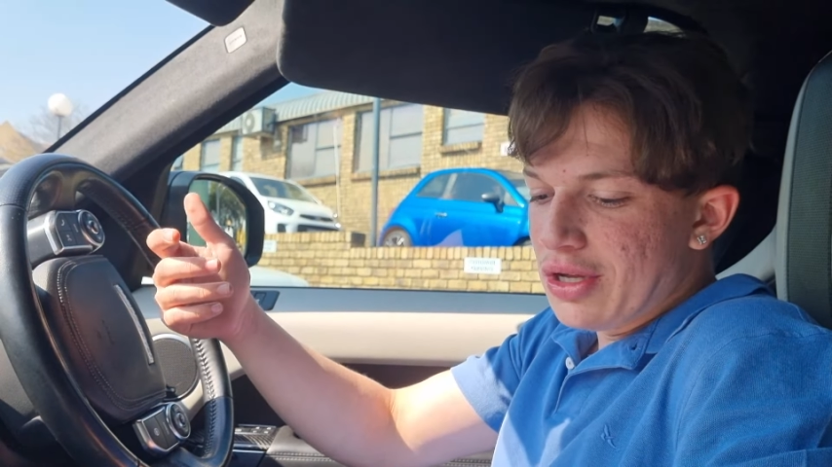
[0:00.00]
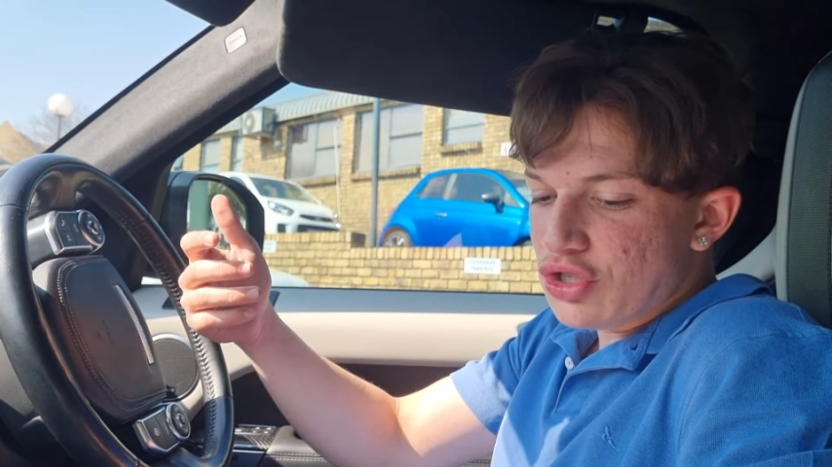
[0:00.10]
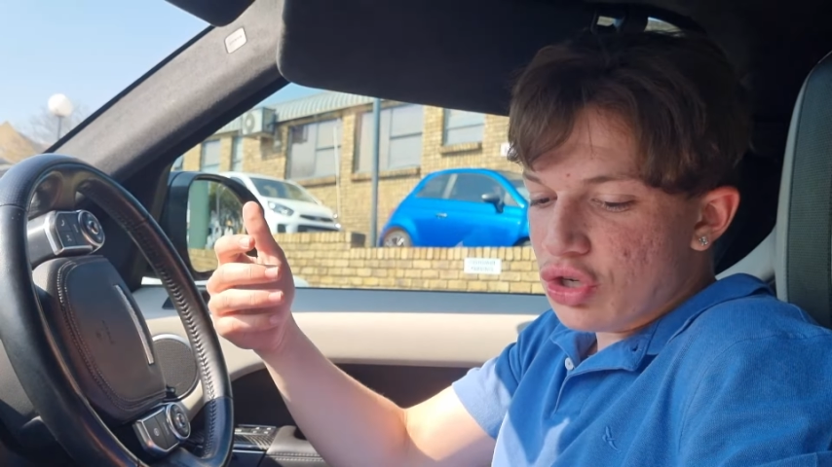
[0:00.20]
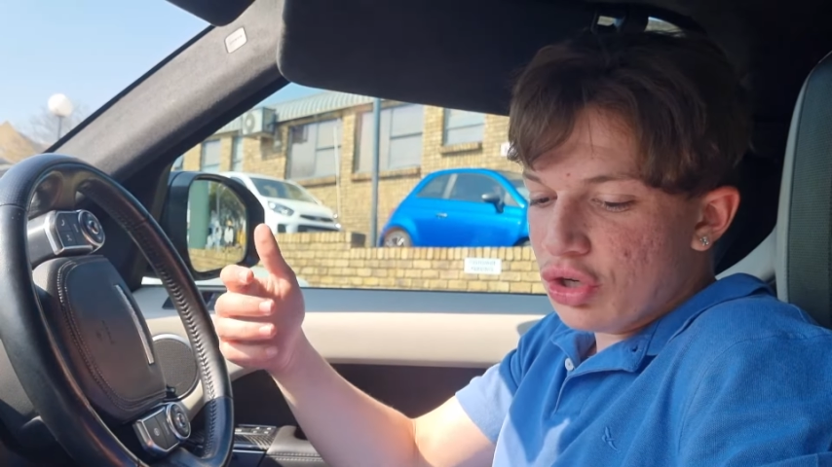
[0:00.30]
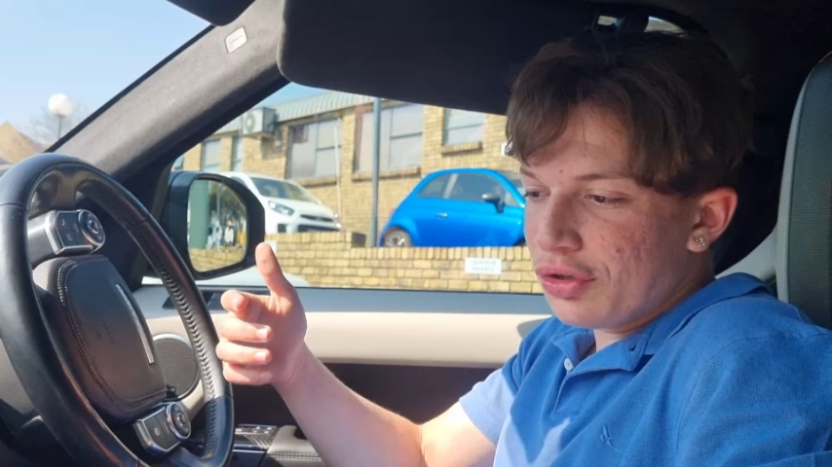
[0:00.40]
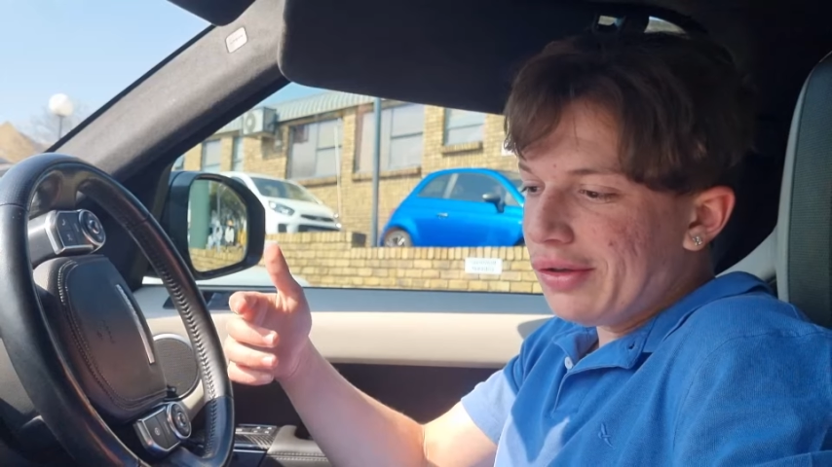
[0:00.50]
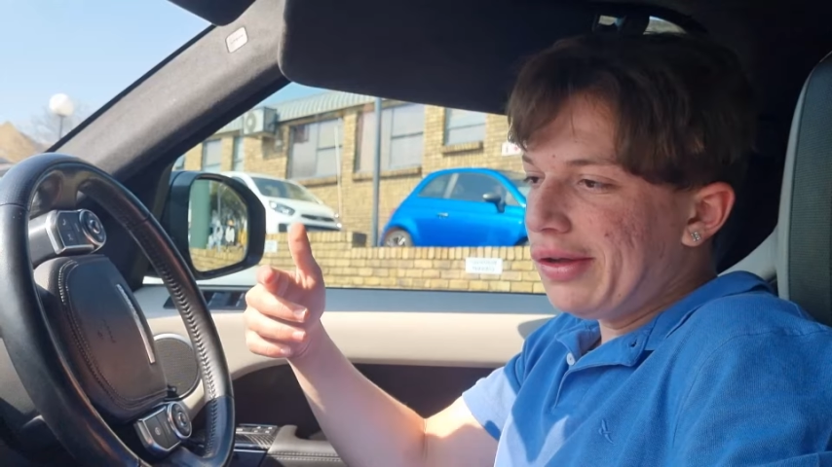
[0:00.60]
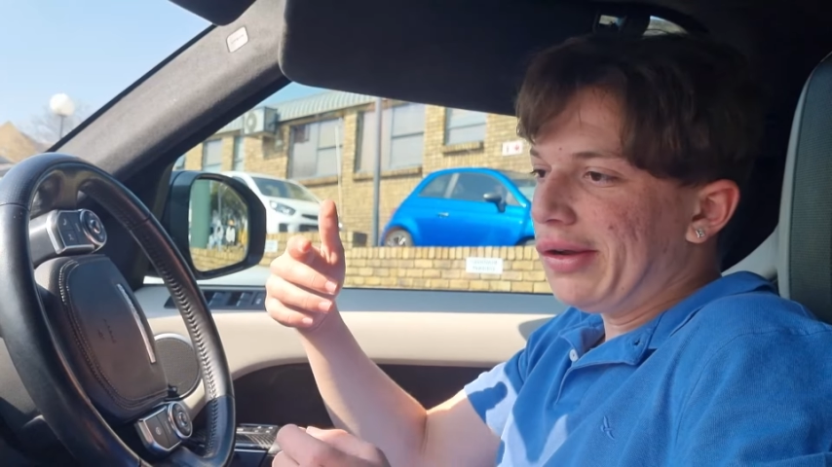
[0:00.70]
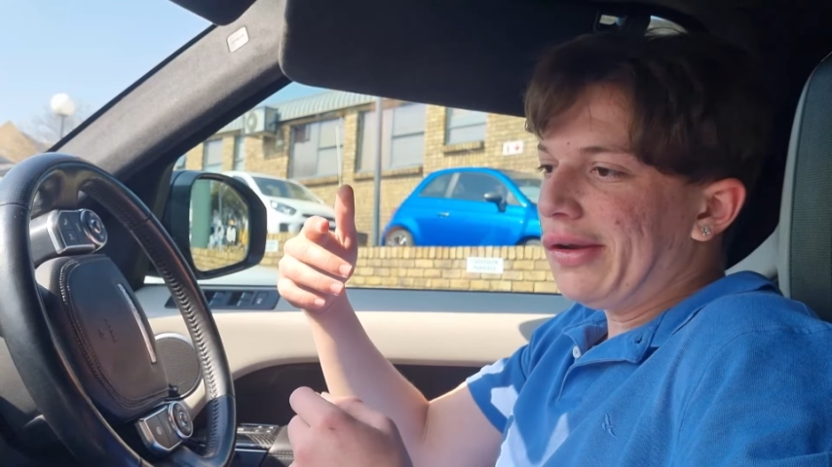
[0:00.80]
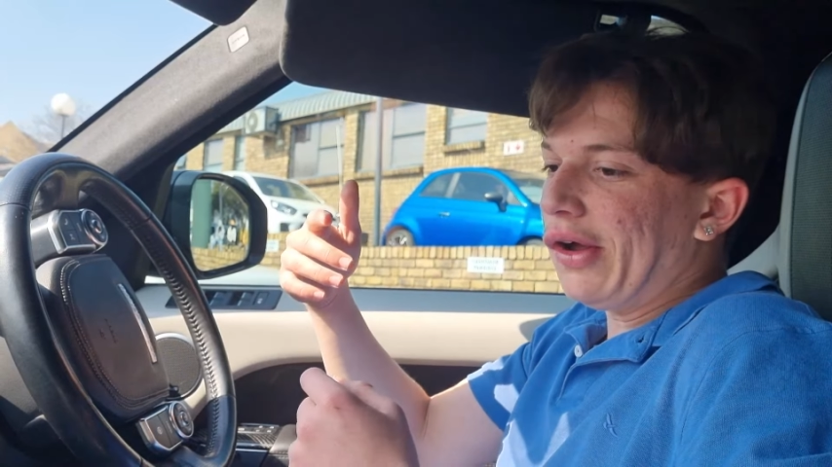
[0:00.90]
So
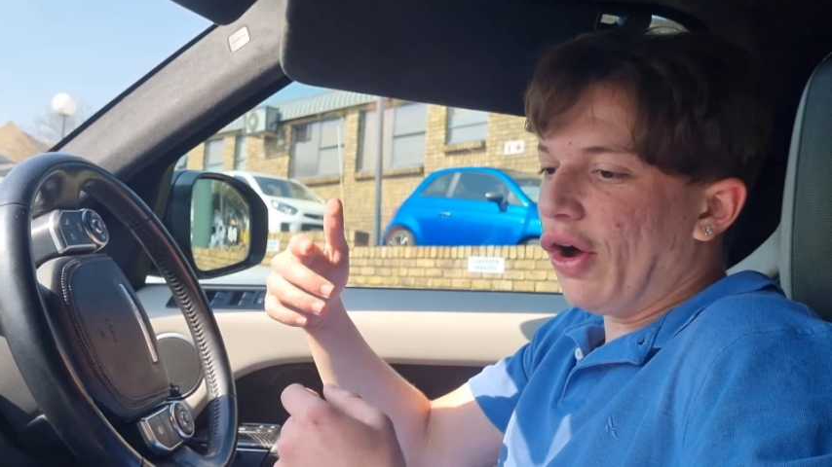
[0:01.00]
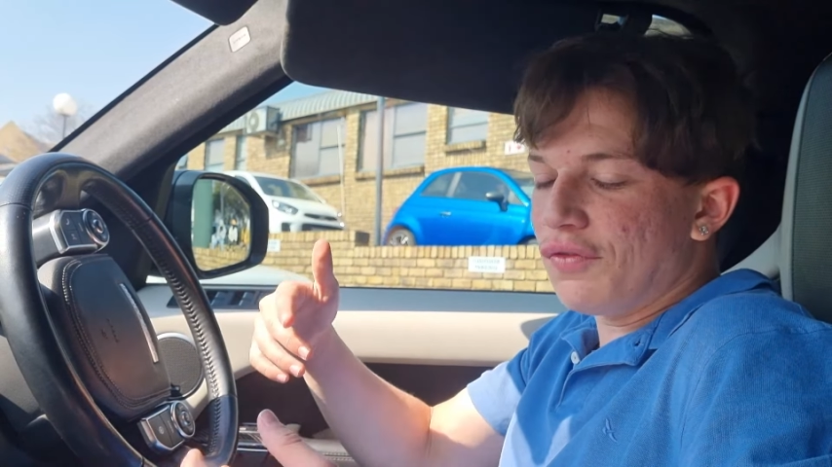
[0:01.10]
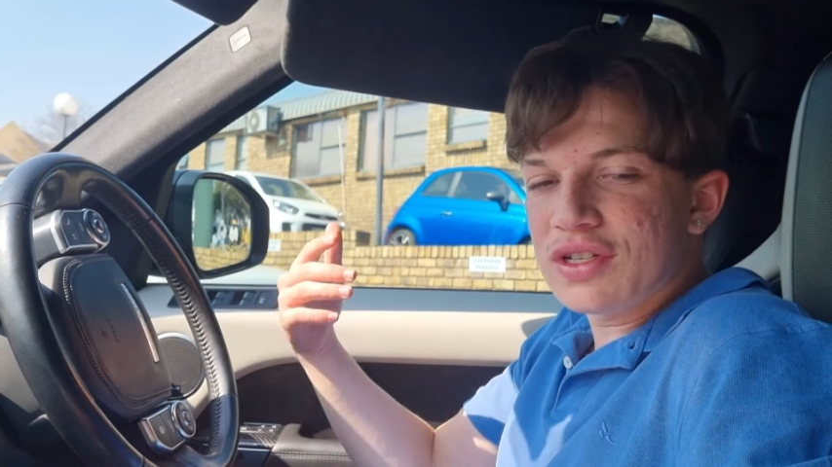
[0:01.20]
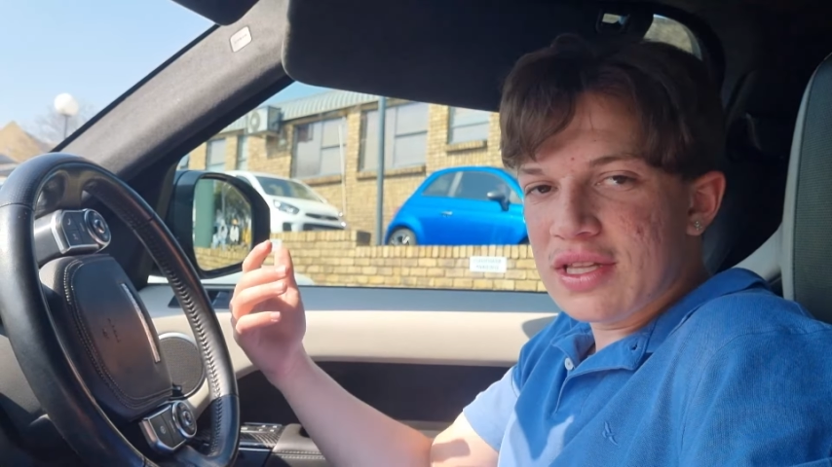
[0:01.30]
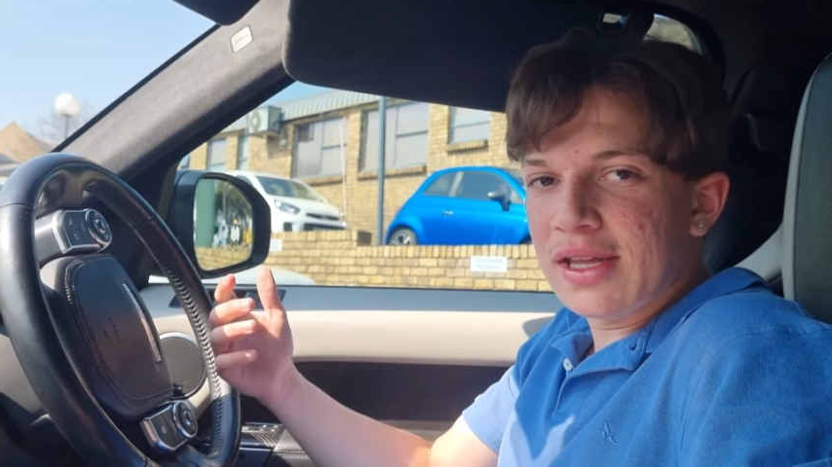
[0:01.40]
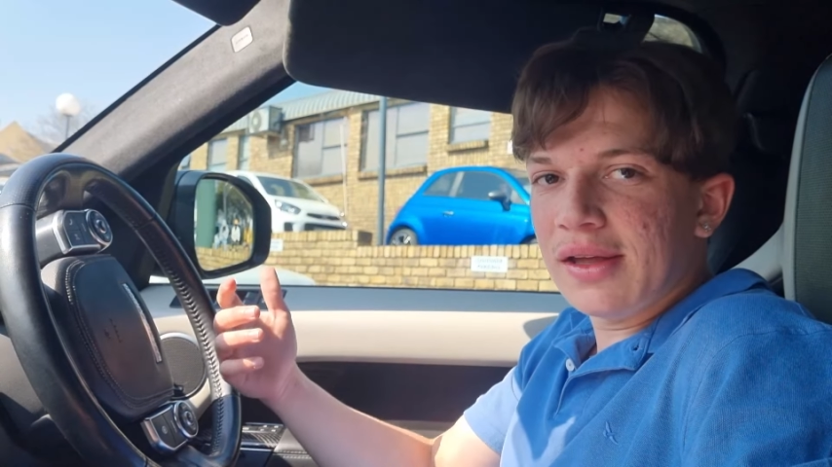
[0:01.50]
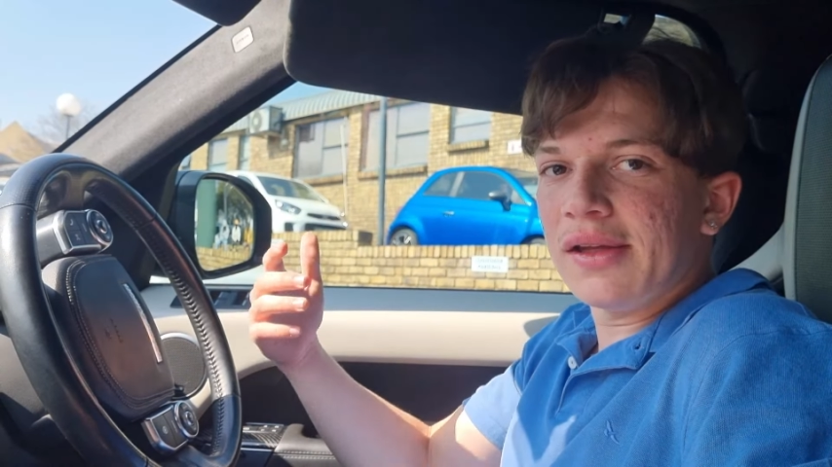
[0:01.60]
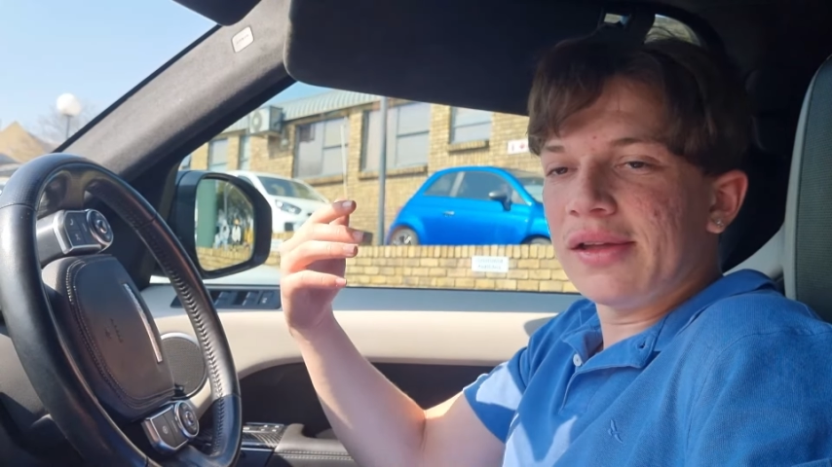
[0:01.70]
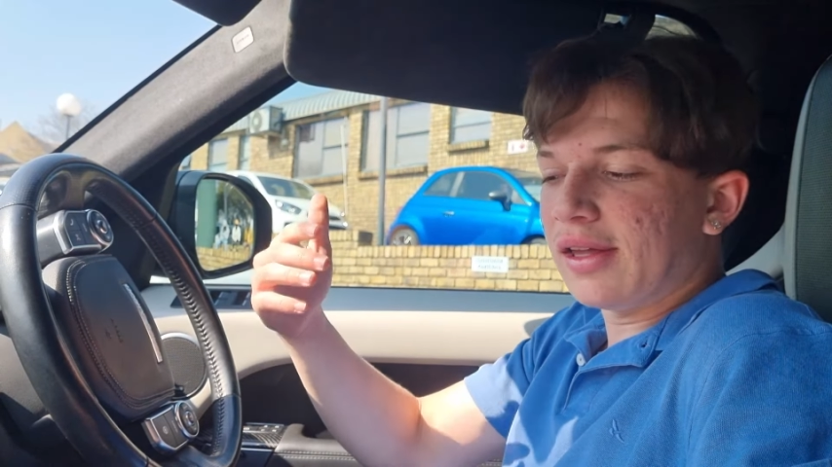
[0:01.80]
obviously